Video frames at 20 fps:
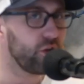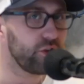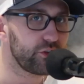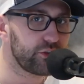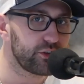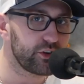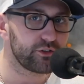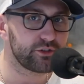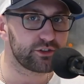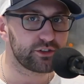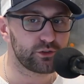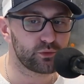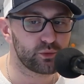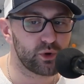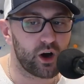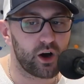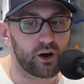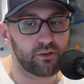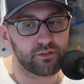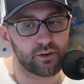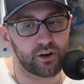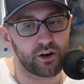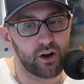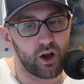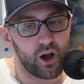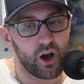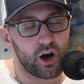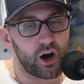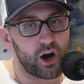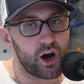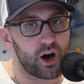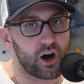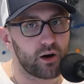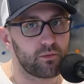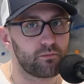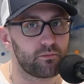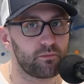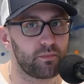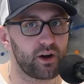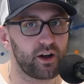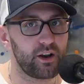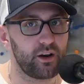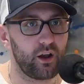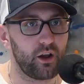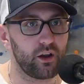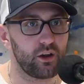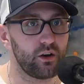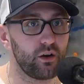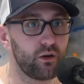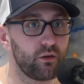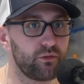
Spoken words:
all the services we offer. But